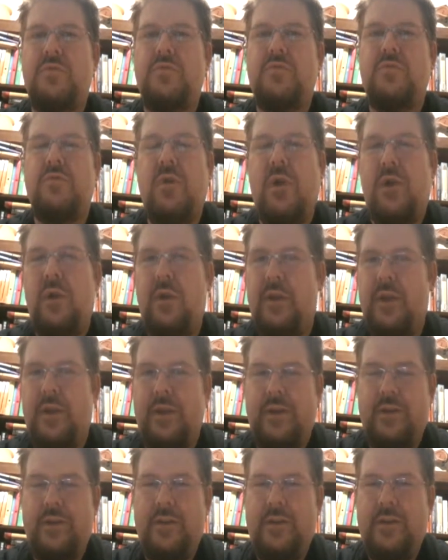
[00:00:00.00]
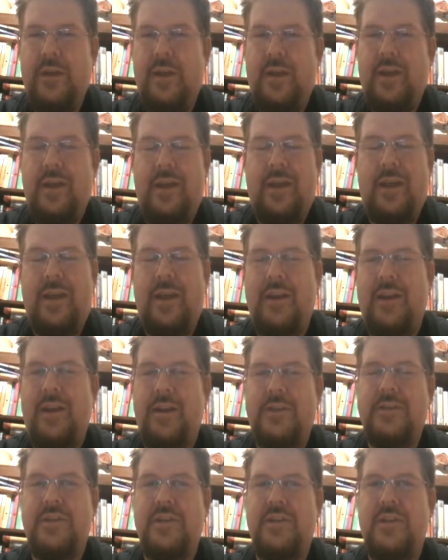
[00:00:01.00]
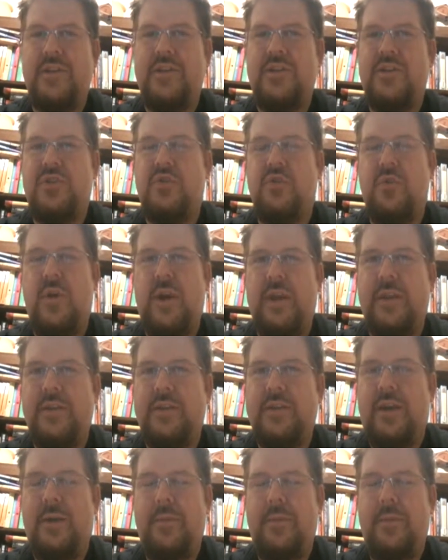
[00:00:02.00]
rolling, and it's great.